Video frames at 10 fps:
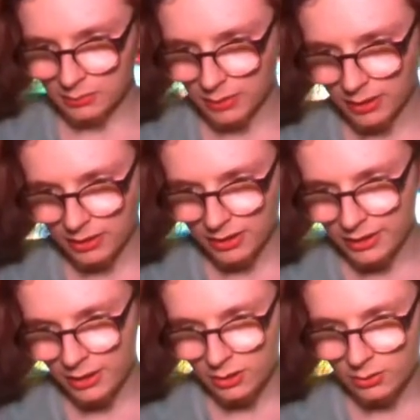Well, I
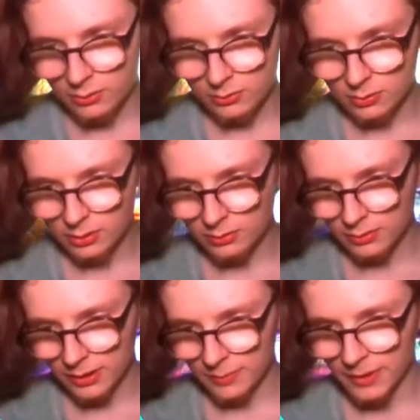know
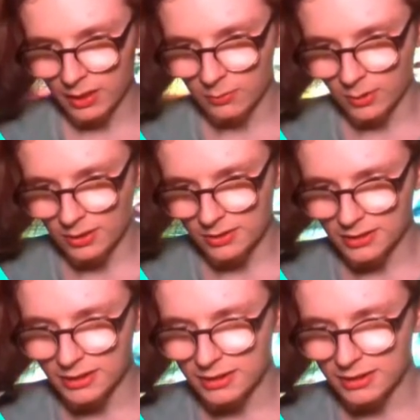when I'm not wanted.